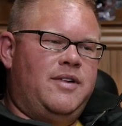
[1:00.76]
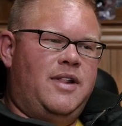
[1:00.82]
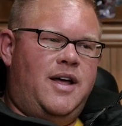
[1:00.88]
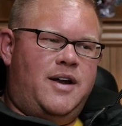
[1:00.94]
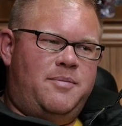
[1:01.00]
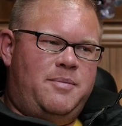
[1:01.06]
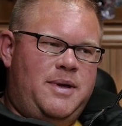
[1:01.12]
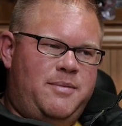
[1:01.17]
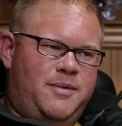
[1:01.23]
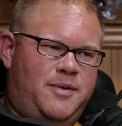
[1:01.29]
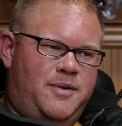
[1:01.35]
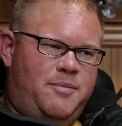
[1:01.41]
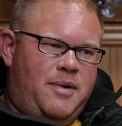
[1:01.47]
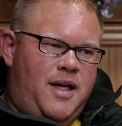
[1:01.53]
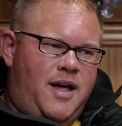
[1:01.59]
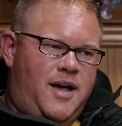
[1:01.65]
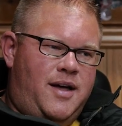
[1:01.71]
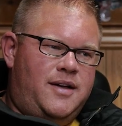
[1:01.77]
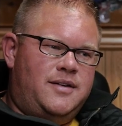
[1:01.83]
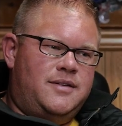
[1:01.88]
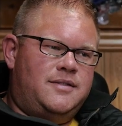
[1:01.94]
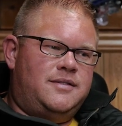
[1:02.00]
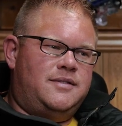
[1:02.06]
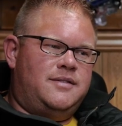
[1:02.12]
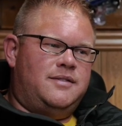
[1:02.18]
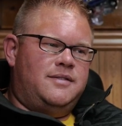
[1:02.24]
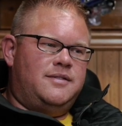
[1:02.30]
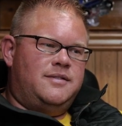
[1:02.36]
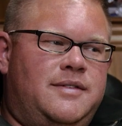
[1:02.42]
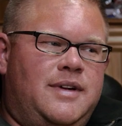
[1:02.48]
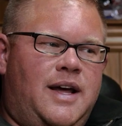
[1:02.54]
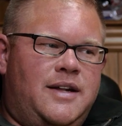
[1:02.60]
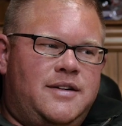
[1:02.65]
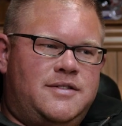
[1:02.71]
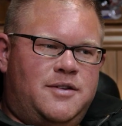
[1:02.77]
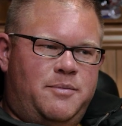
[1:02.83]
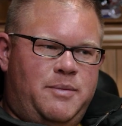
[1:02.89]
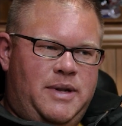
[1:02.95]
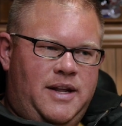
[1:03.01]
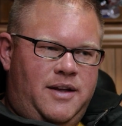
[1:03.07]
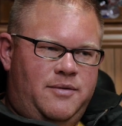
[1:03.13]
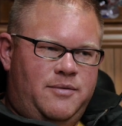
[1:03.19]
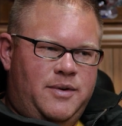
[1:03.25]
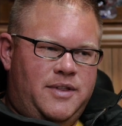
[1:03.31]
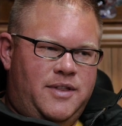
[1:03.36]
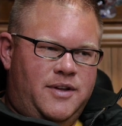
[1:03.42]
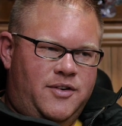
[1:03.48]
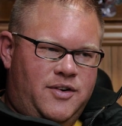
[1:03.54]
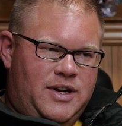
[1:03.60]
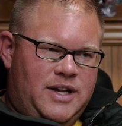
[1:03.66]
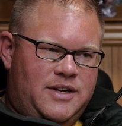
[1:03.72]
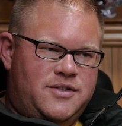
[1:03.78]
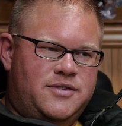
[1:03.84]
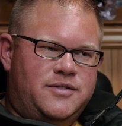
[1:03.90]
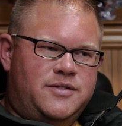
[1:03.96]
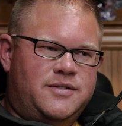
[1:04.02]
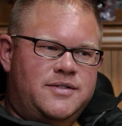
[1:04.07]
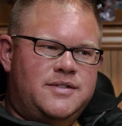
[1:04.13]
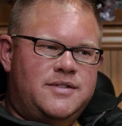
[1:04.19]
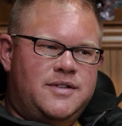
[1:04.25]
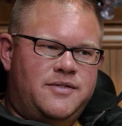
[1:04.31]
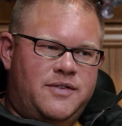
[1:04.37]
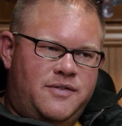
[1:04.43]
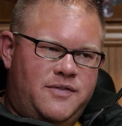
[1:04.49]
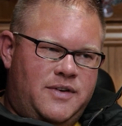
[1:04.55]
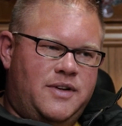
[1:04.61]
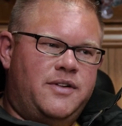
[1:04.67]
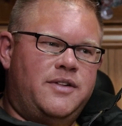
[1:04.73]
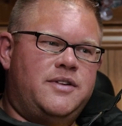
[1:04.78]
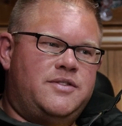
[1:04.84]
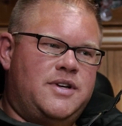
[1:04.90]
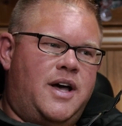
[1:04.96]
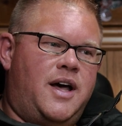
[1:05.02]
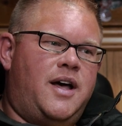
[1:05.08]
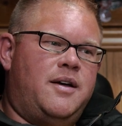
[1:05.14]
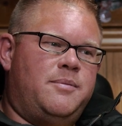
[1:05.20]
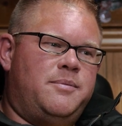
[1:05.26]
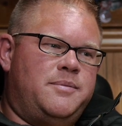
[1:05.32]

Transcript: a lot of people apply, not so many with the credentials to fulfill the job.